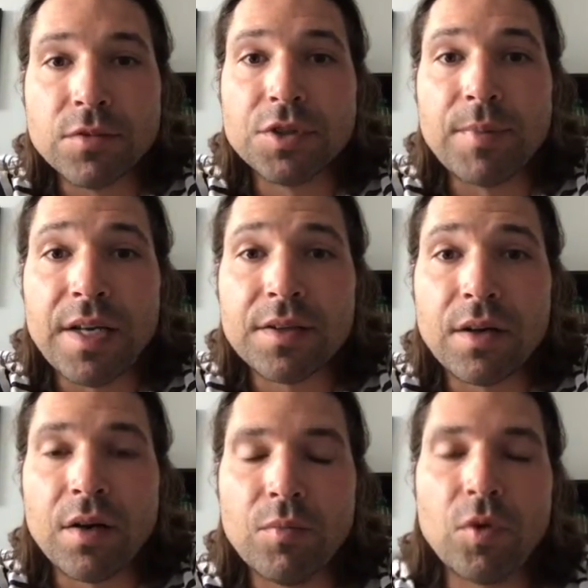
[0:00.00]
which makes it
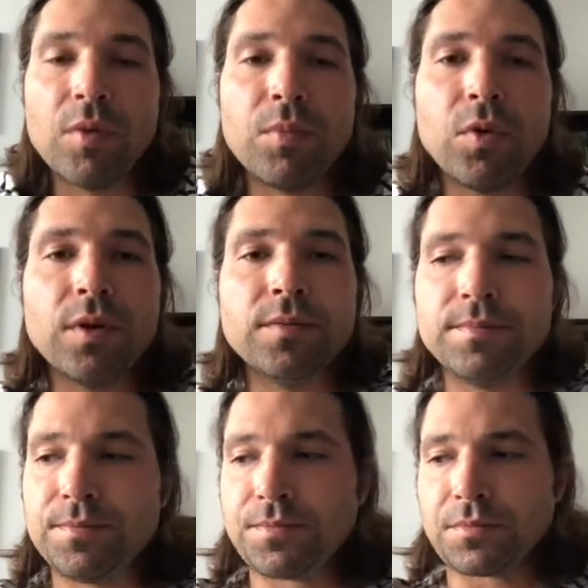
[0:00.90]
all the more important.
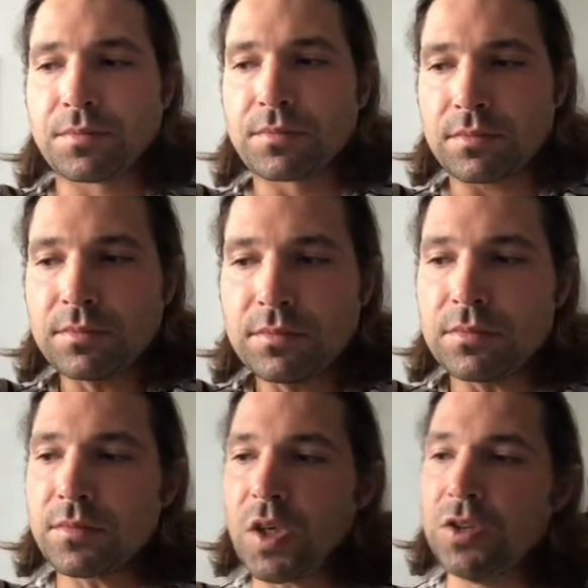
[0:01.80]

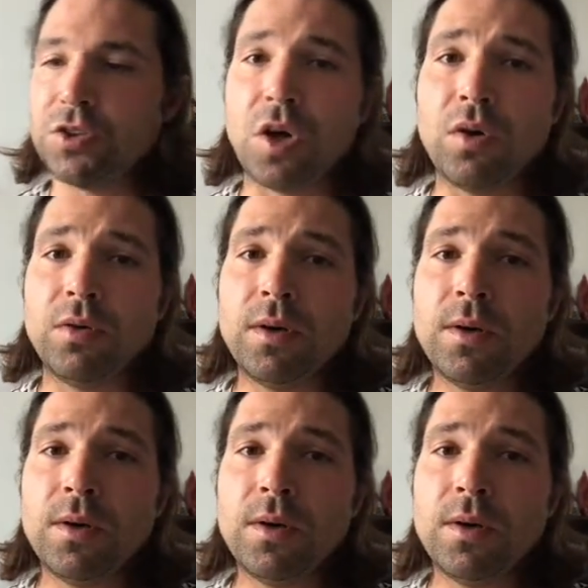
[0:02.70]
So,